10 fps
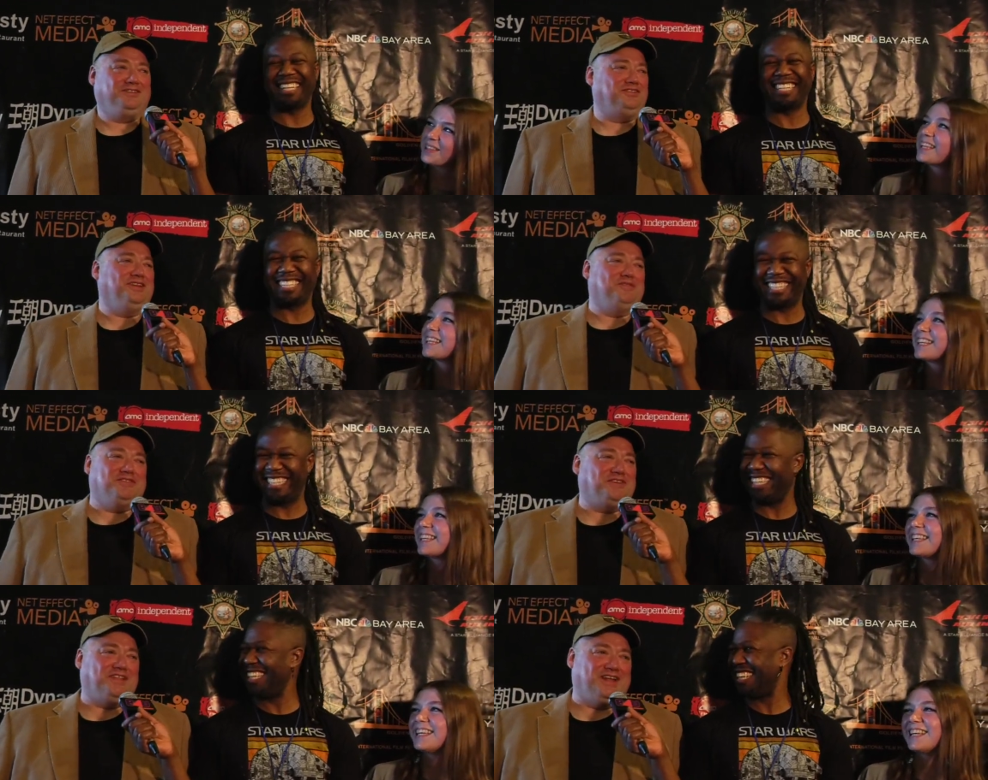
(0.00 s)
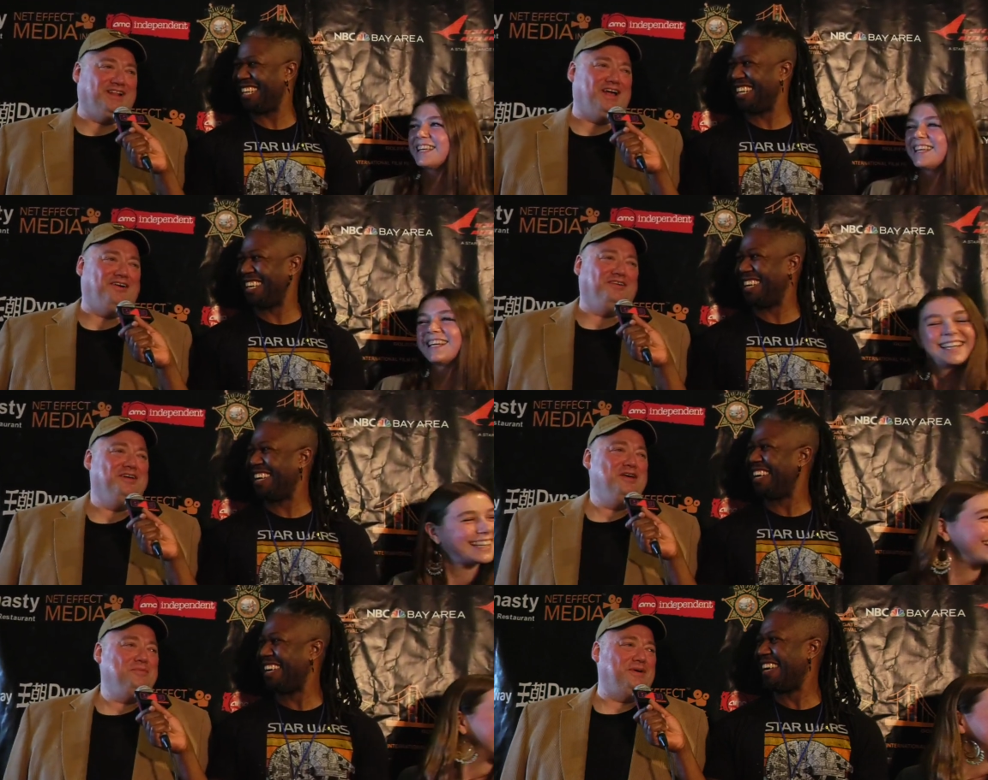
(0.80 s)
Speaker 1: Shouldn't even say that aloud.
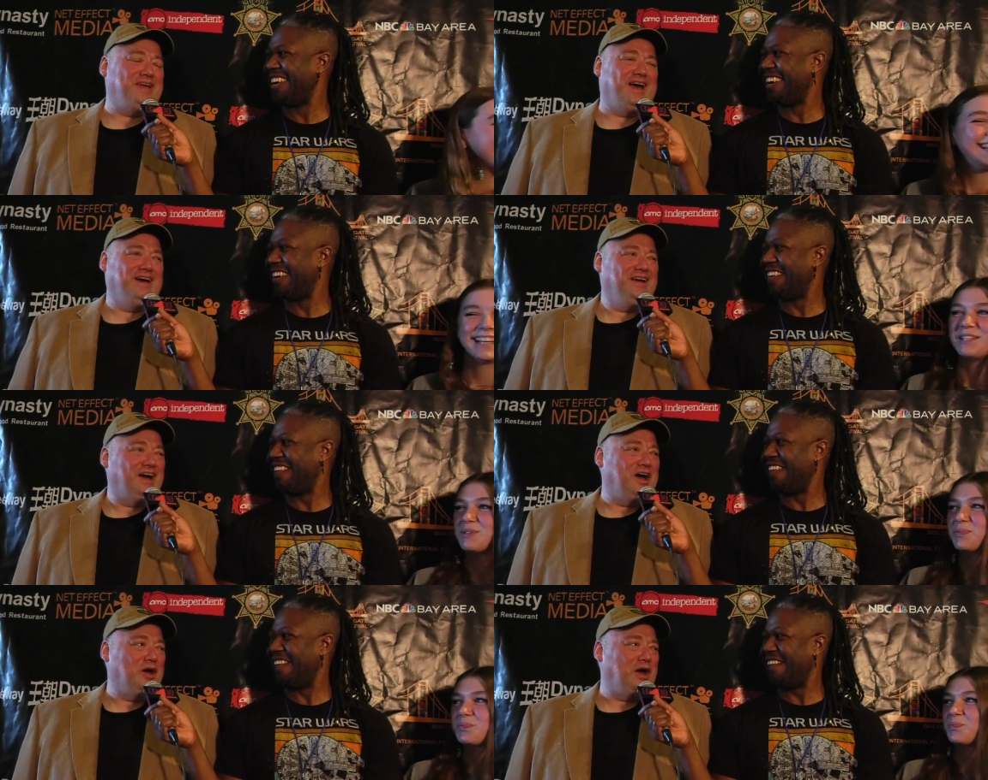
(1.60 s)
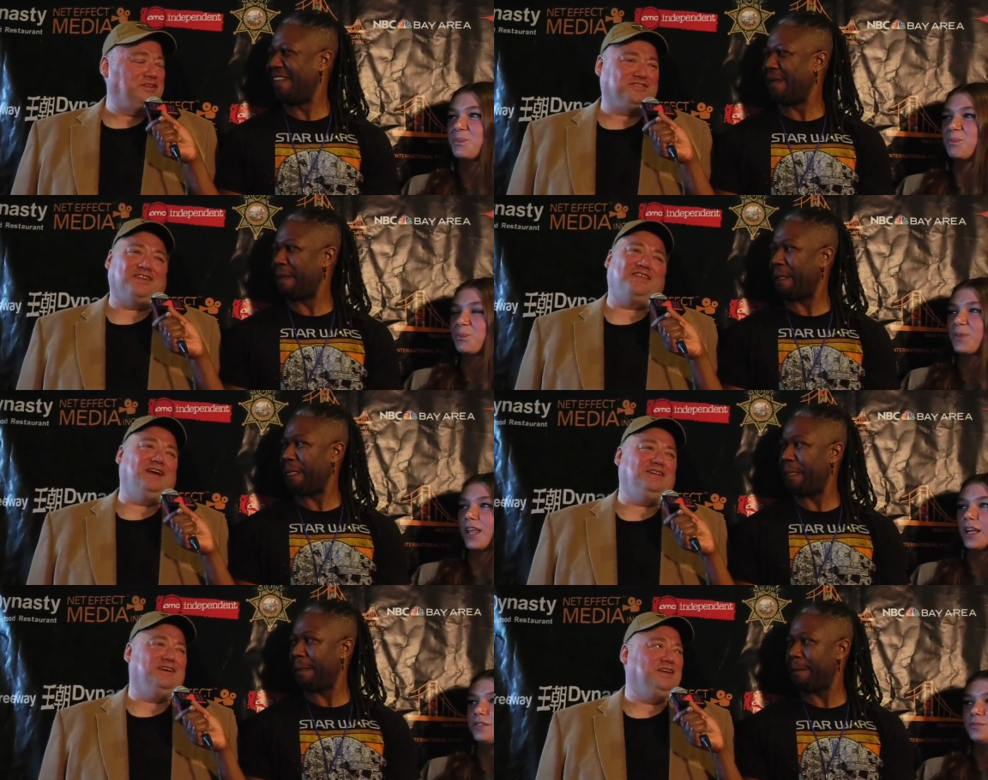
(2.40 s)
But yeah, uh, I just like the
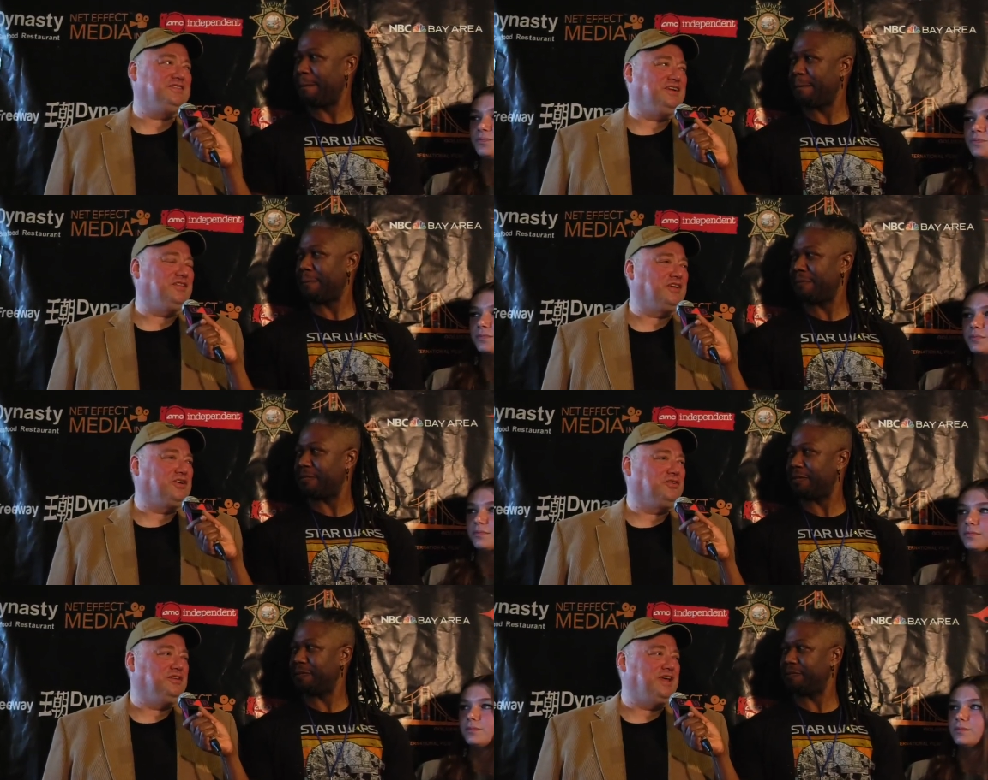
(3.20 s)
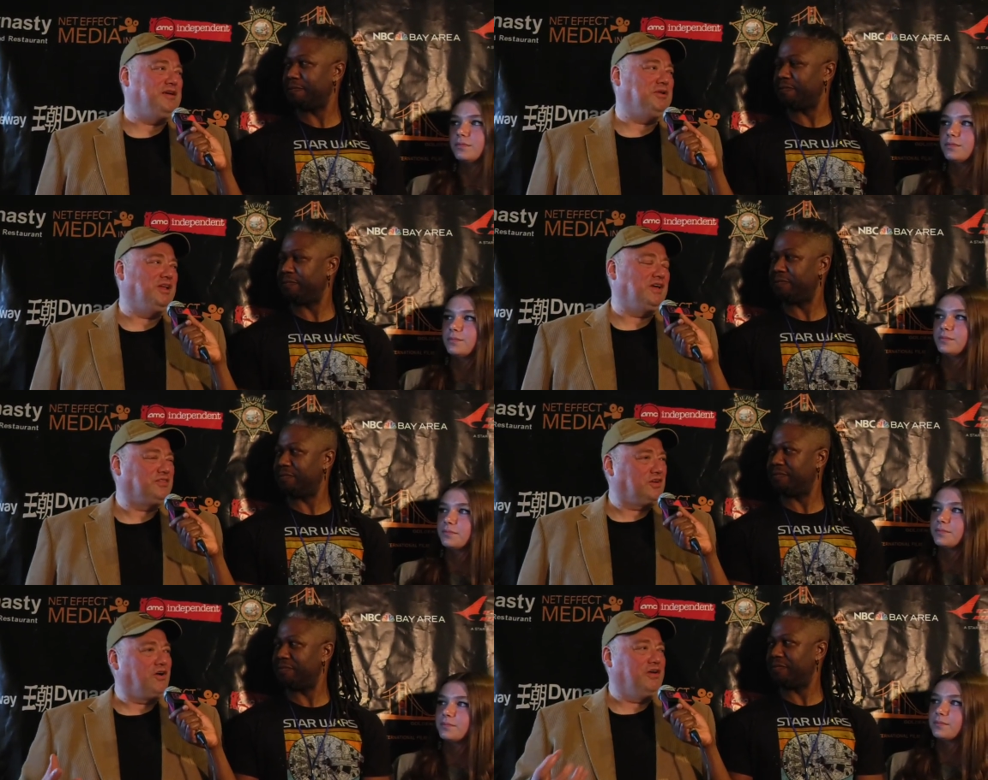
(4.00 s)
idea. It sounded like a good name, and I like
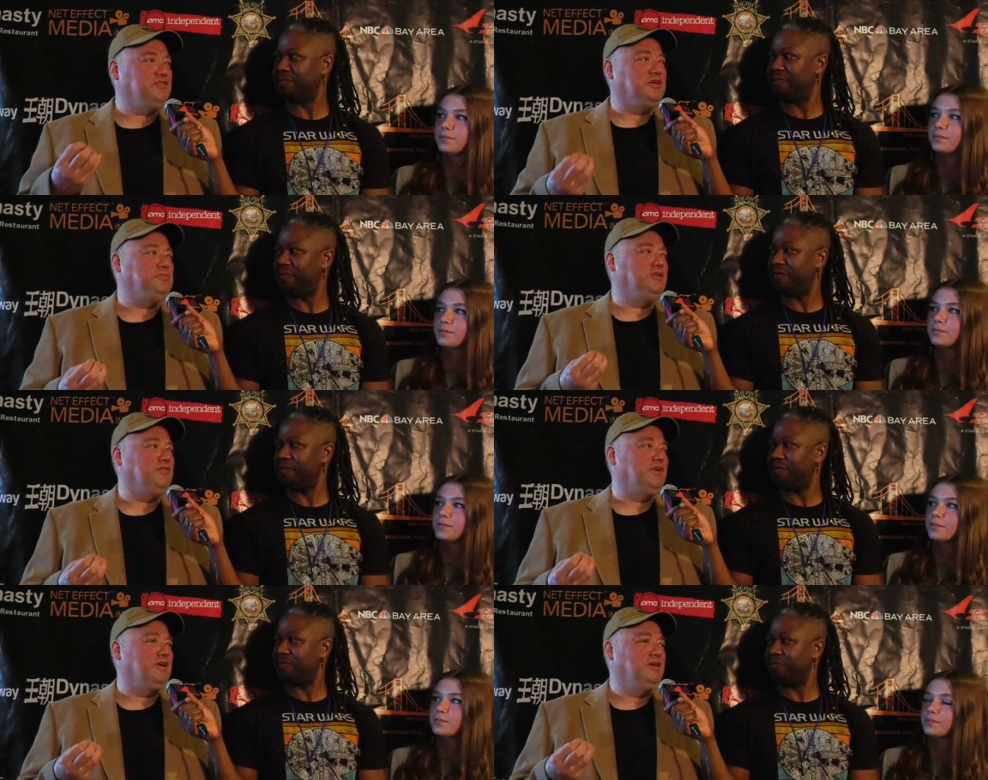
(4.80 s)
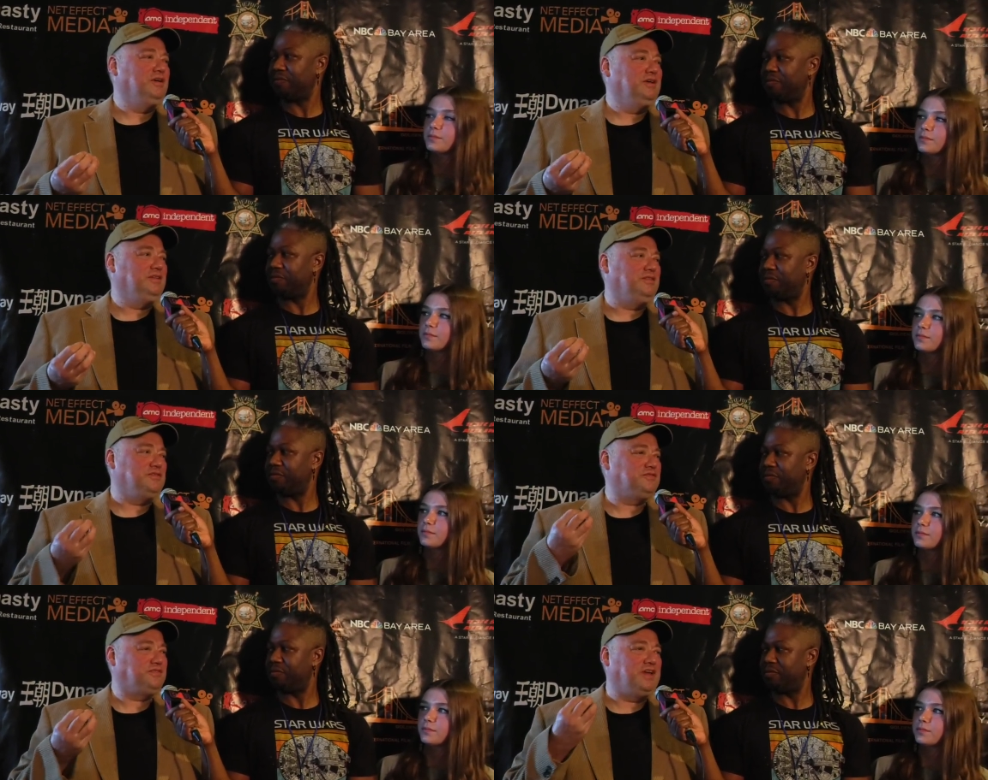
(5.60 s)
the concept of uh,
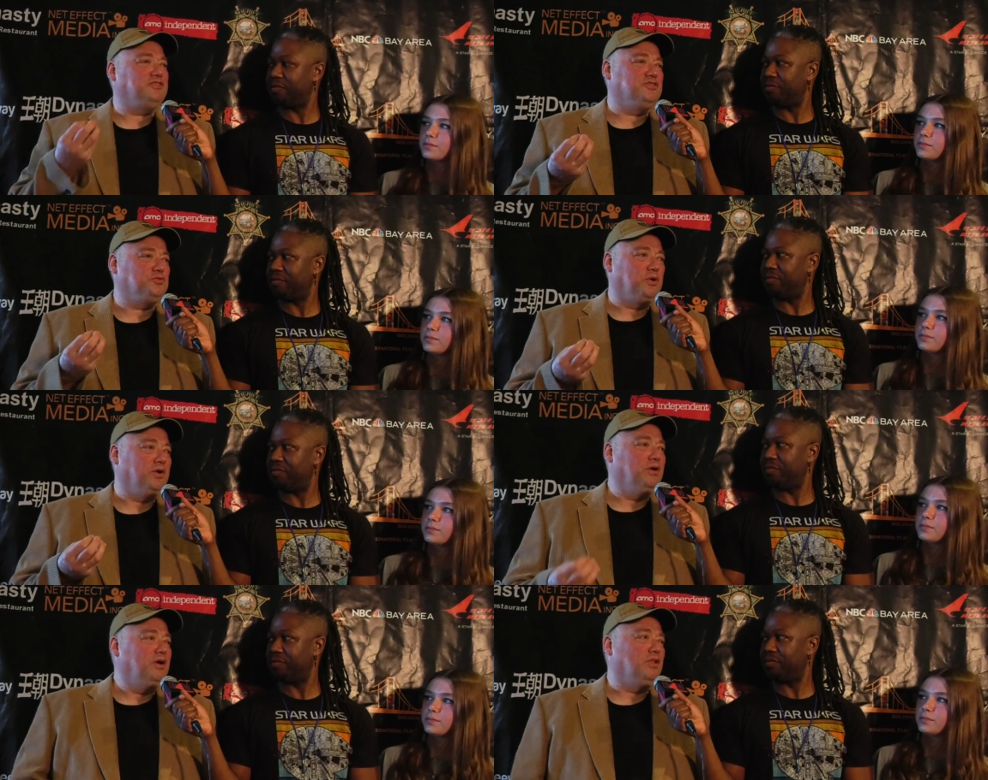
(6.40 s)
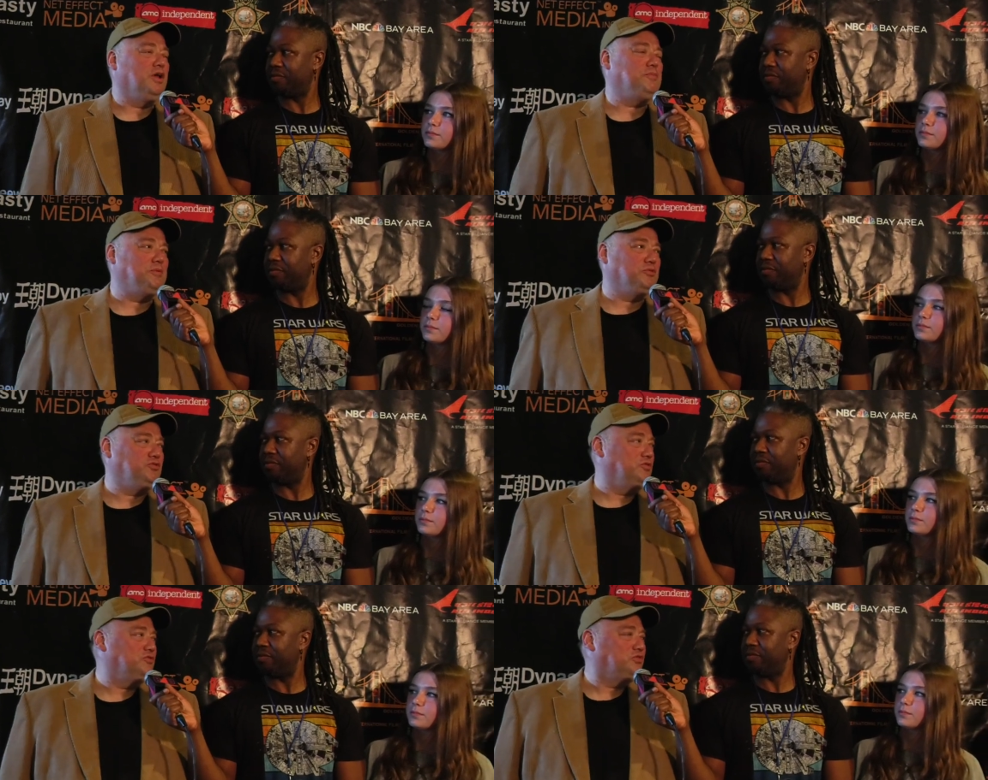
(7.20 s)
these stations where a lot of people
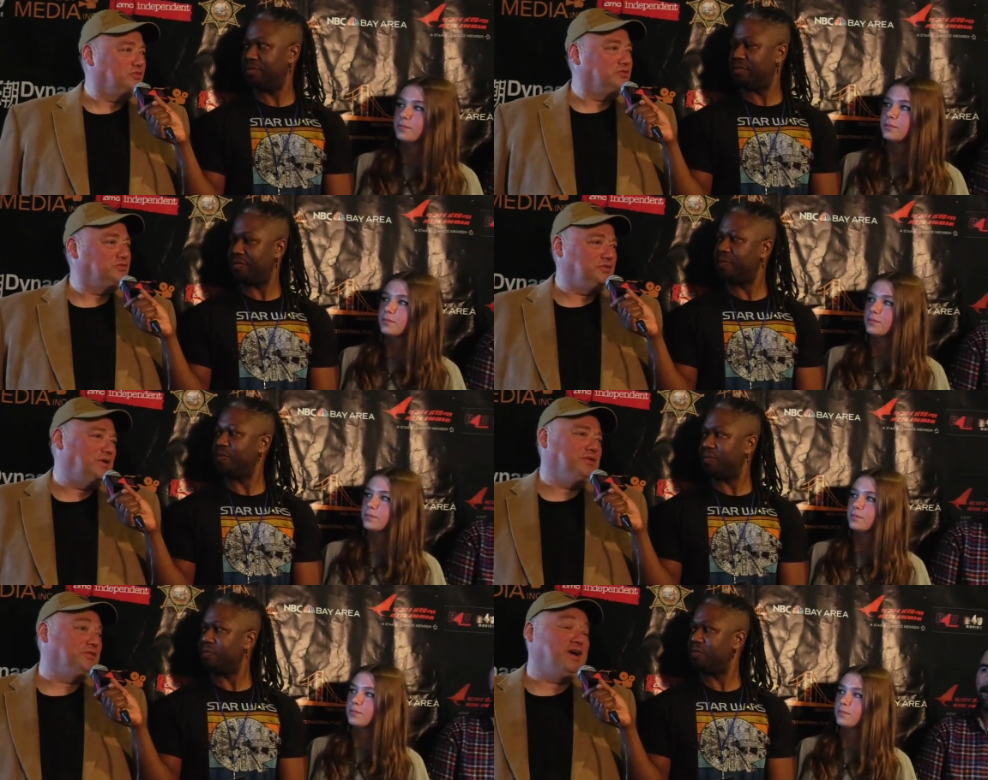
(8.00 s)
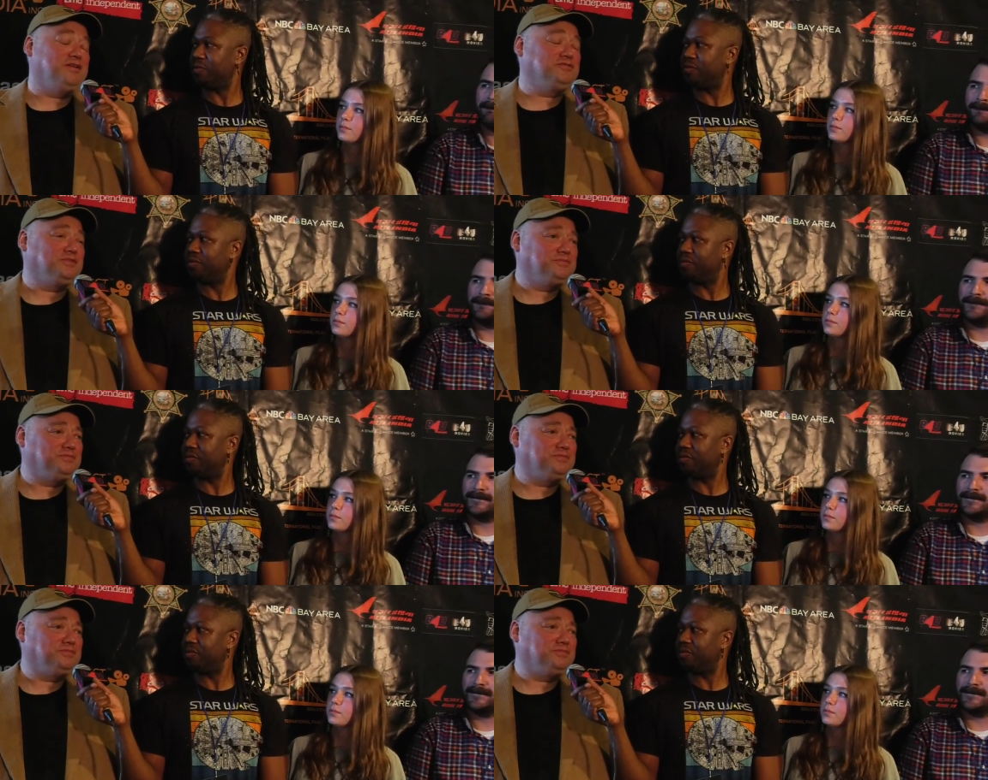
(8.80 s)
choose to, to end their lives.